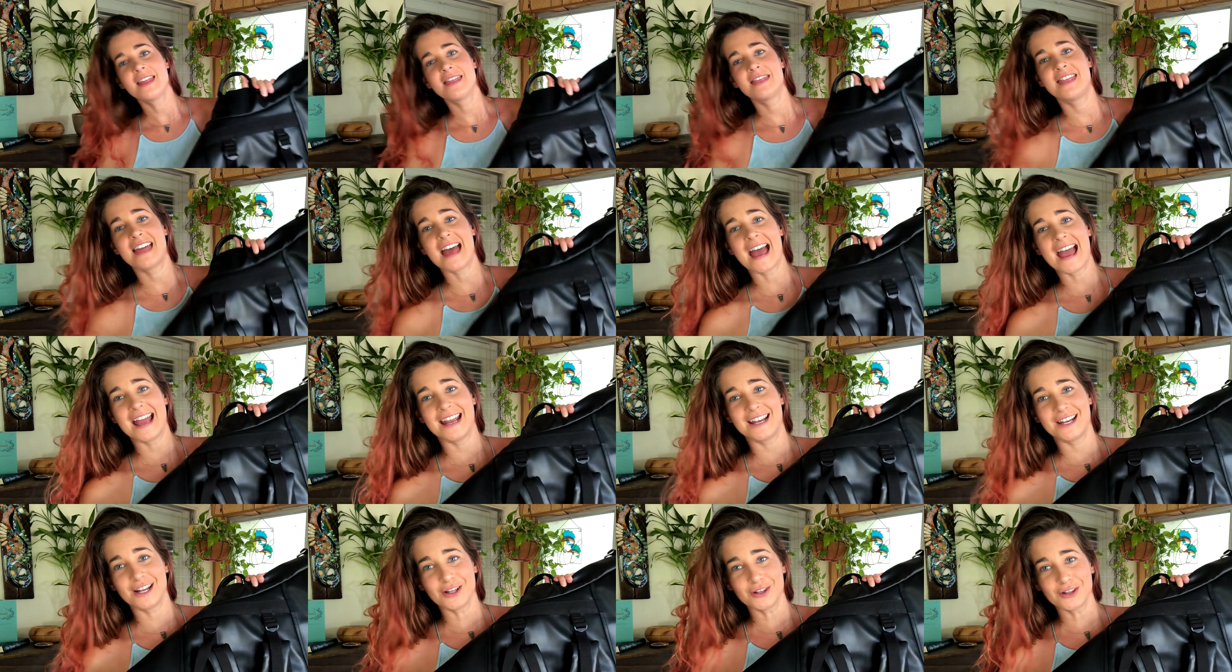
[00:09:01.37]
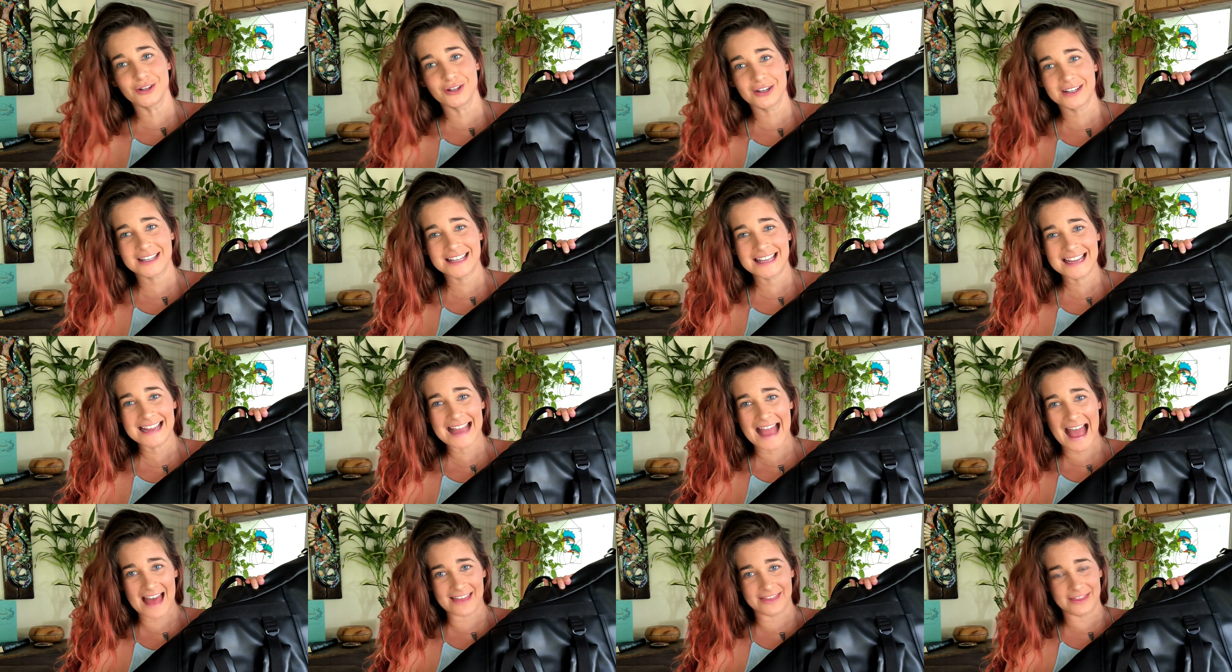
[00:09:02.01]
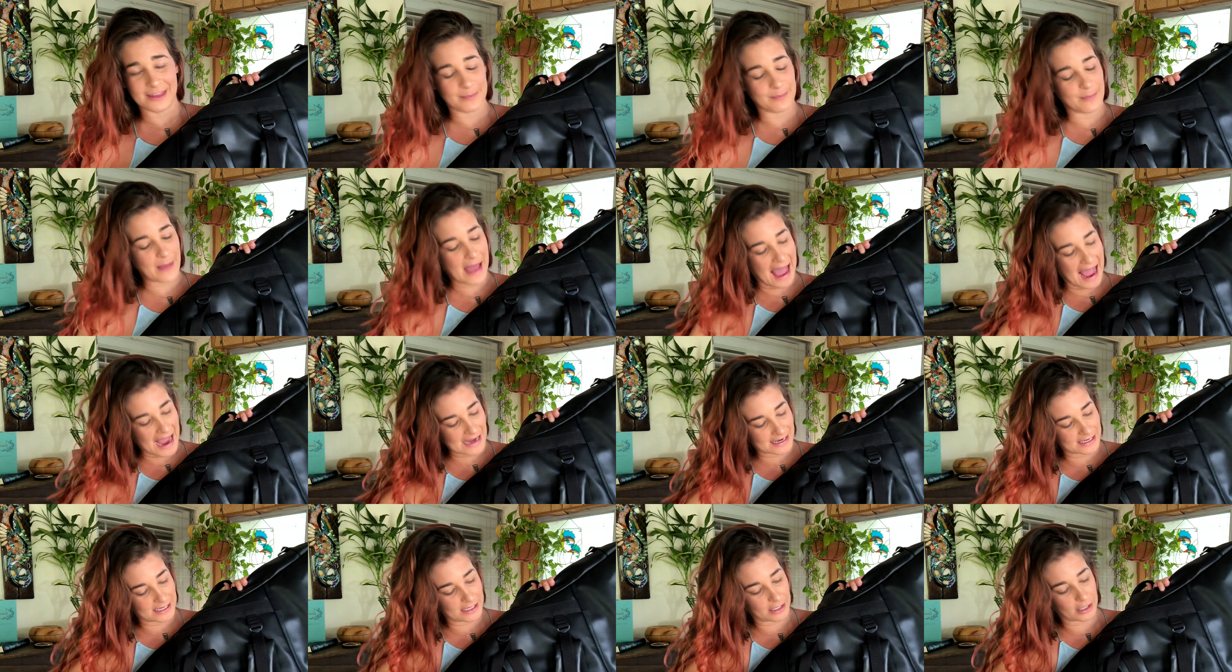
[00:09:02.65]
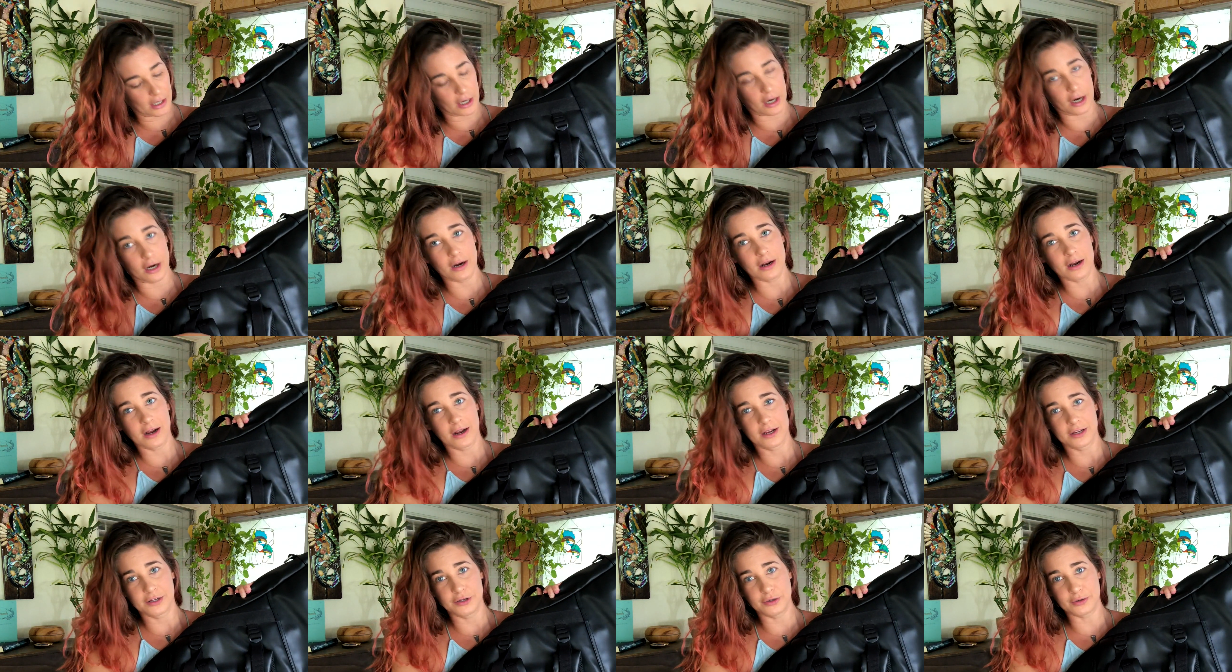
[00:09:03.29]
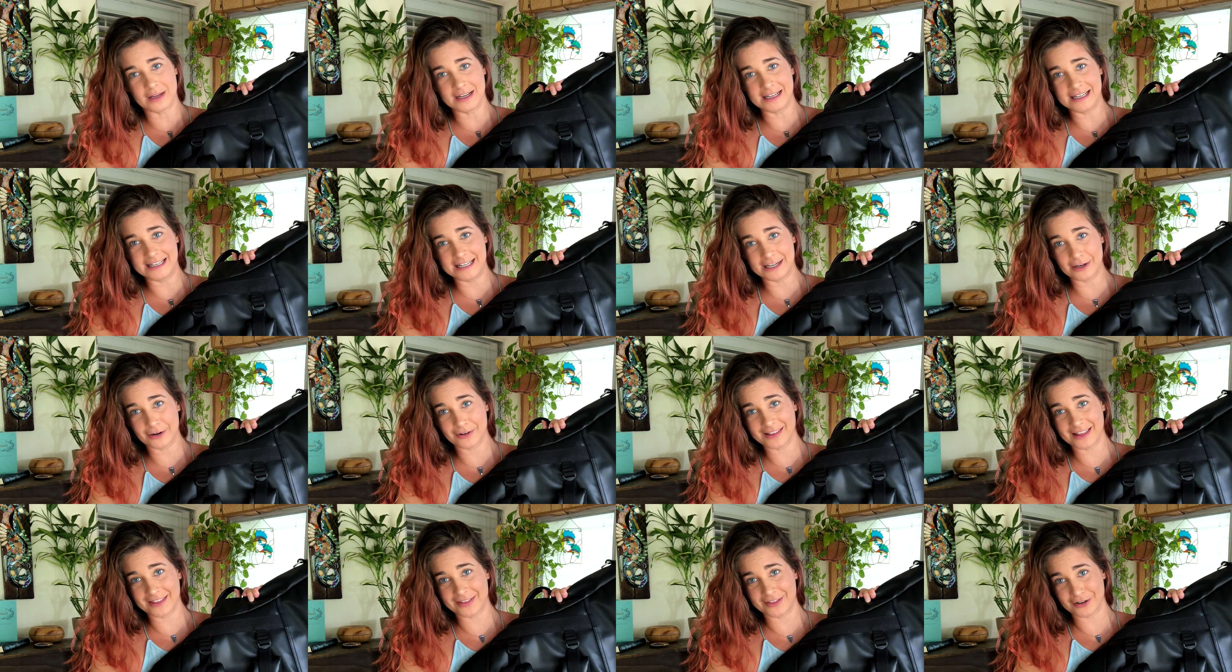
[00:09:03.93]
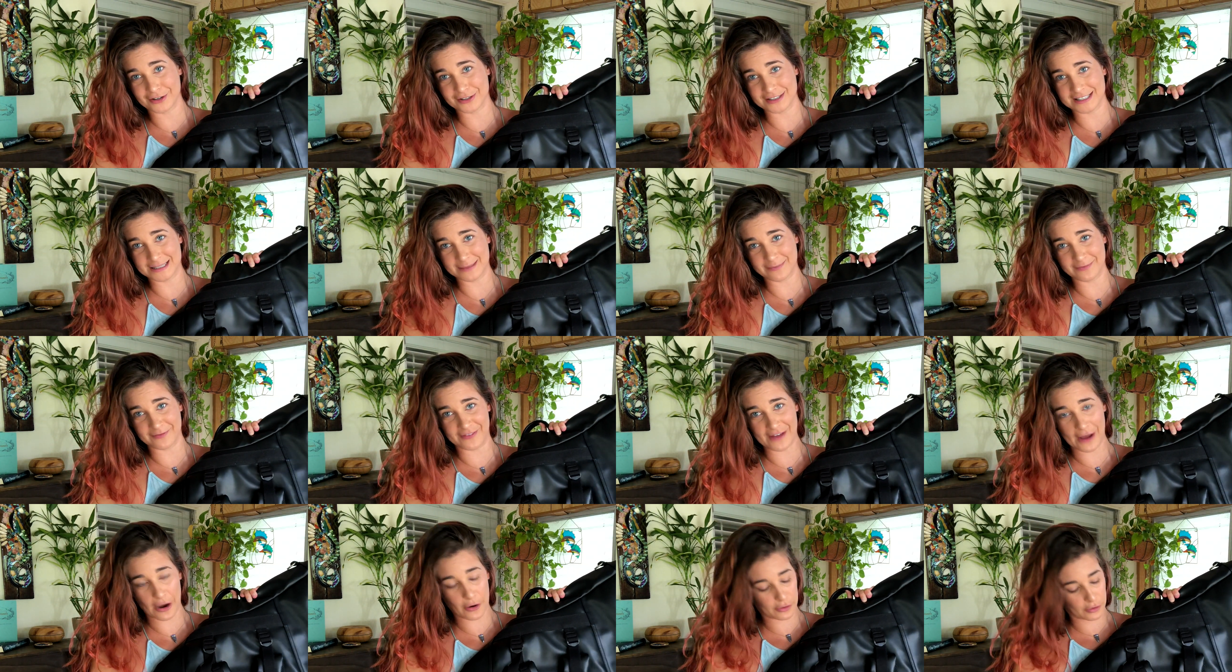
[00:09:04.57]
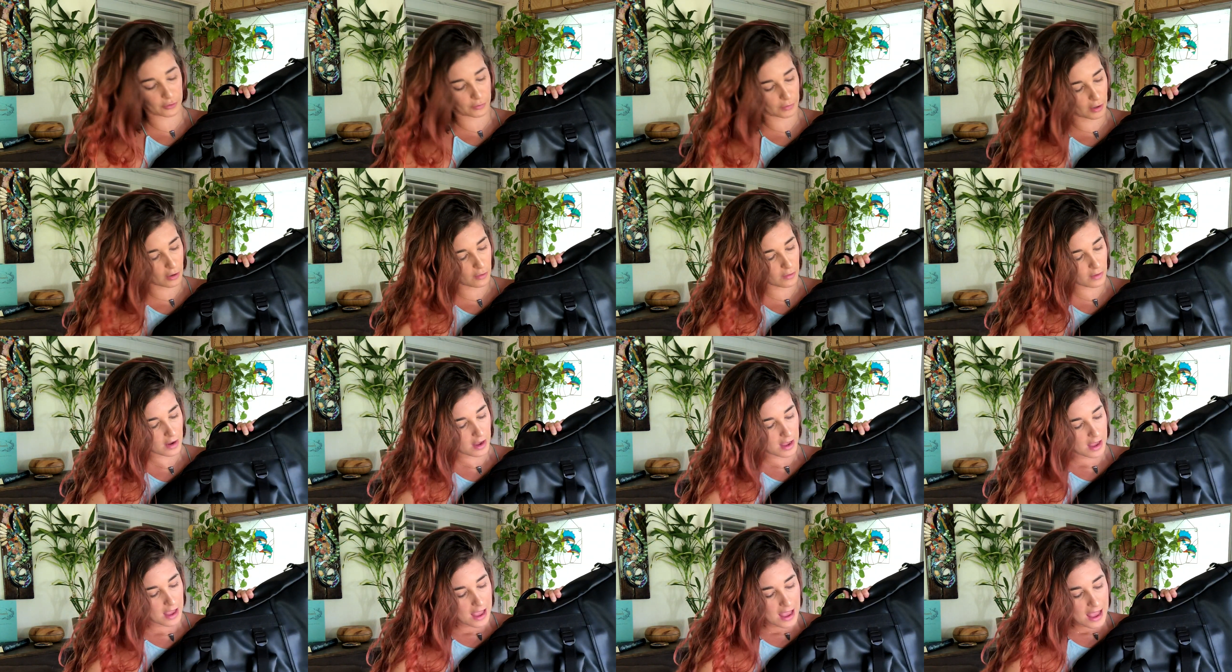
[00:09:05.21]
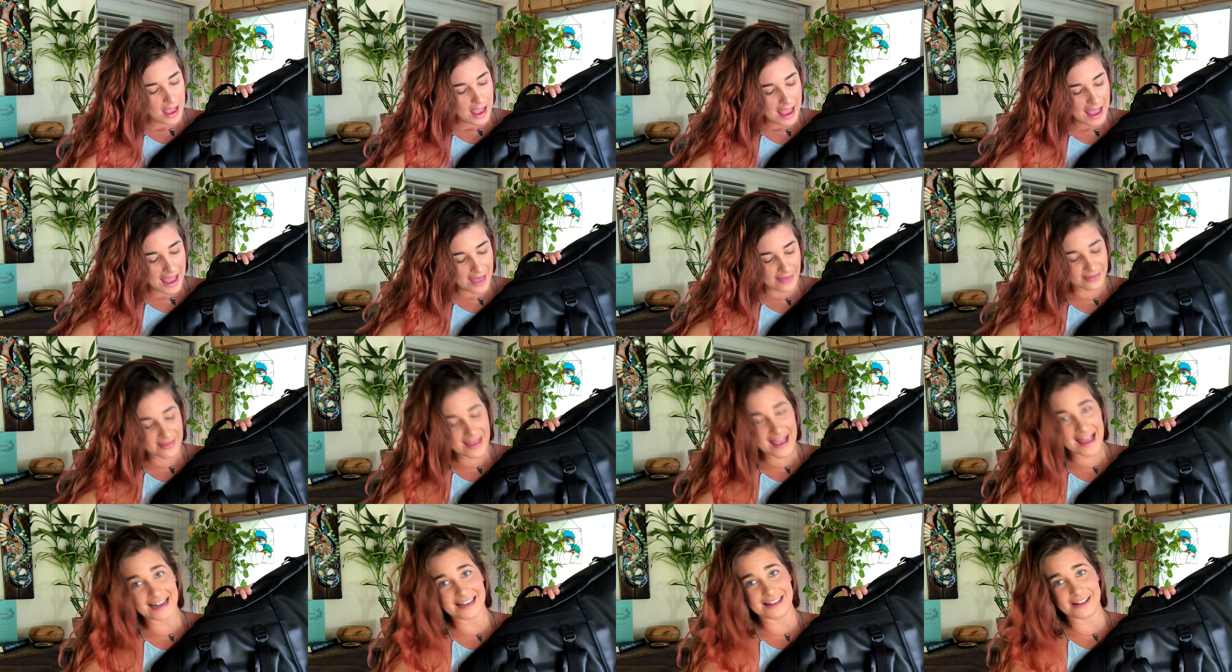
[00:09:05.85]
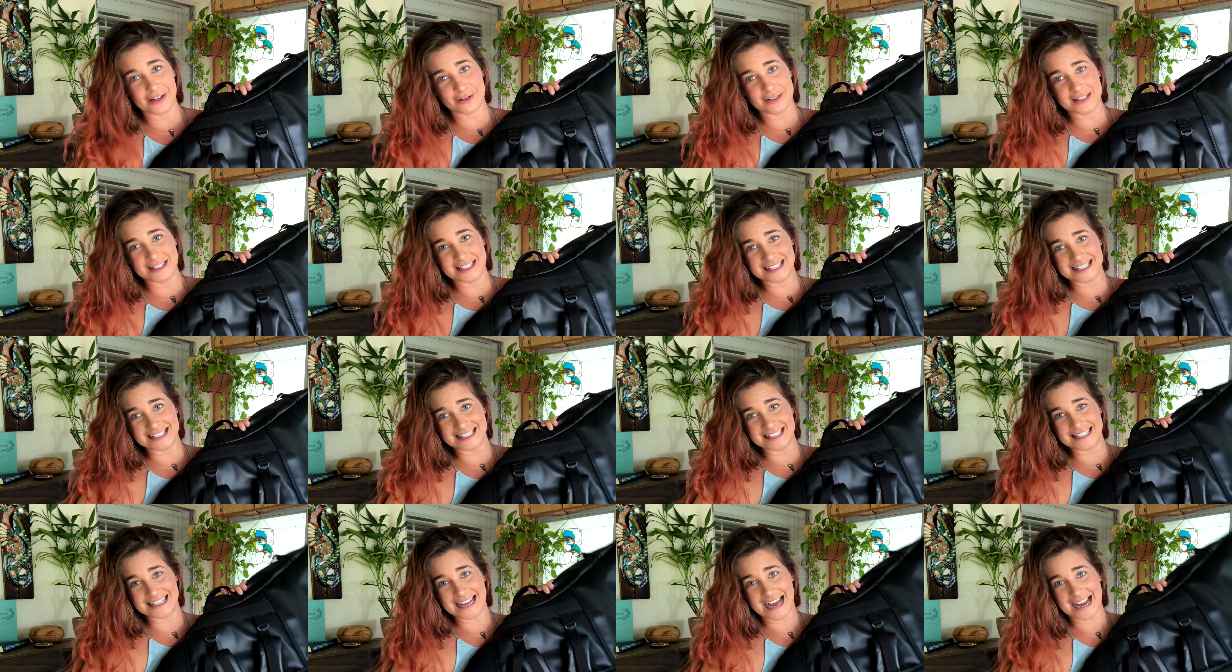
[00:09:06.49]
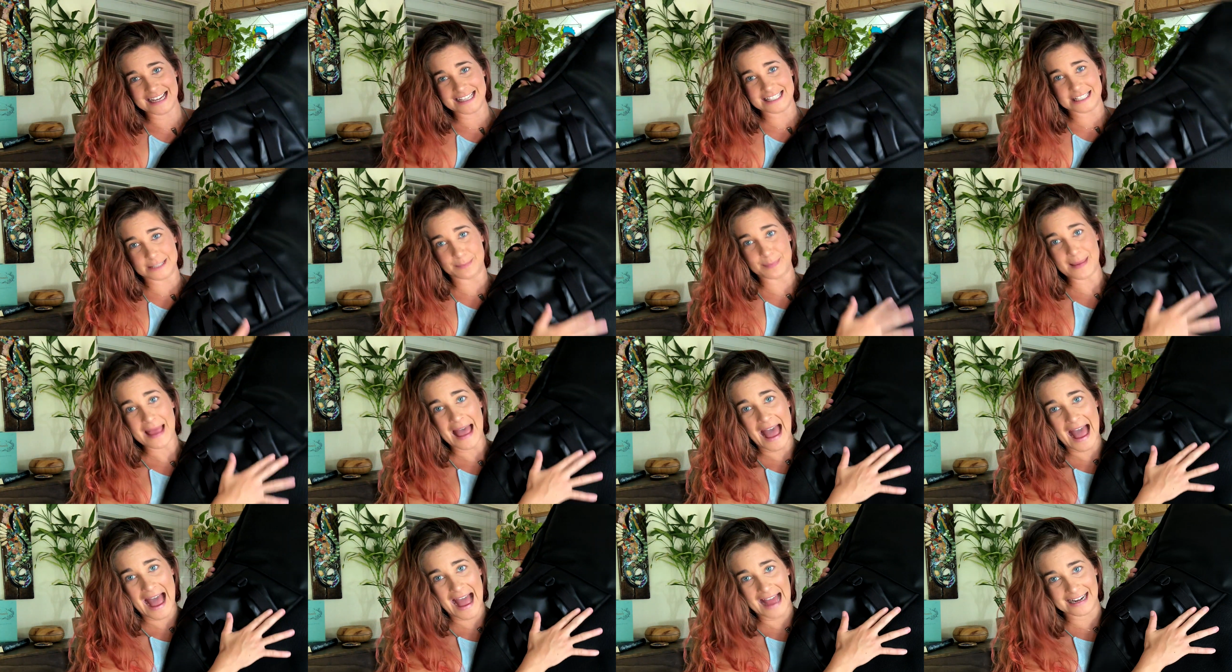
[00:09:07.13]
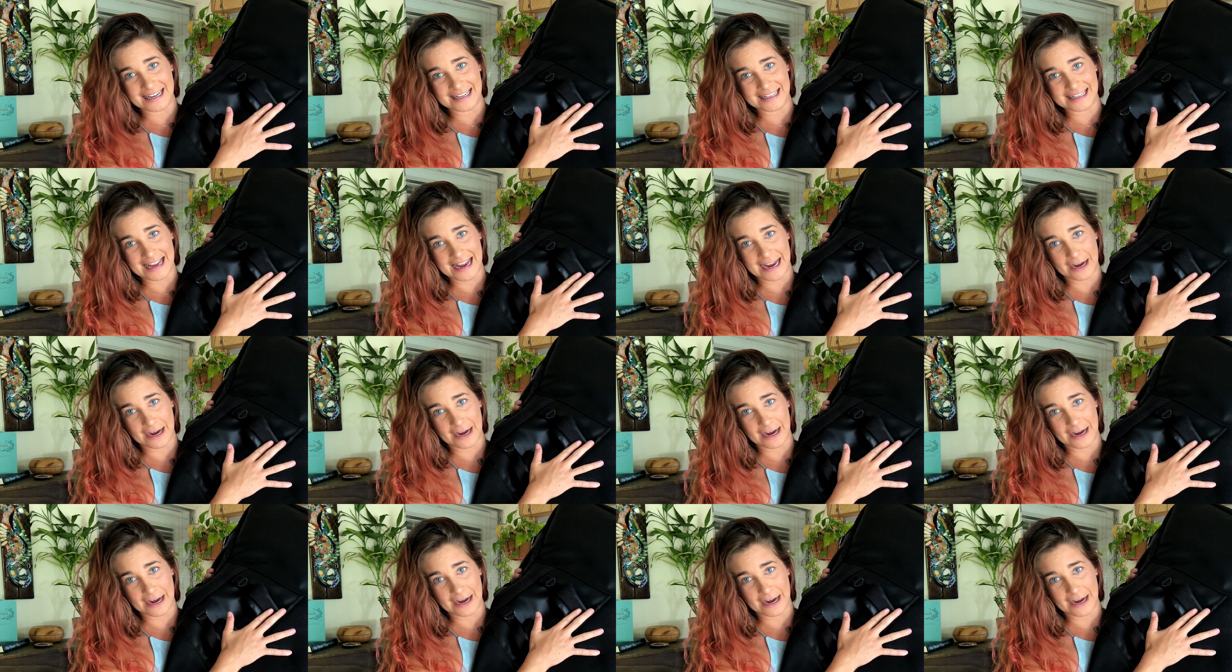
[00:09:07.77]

Then looking at the back here, you can hear that there's some Velcro, and then there's this nice padding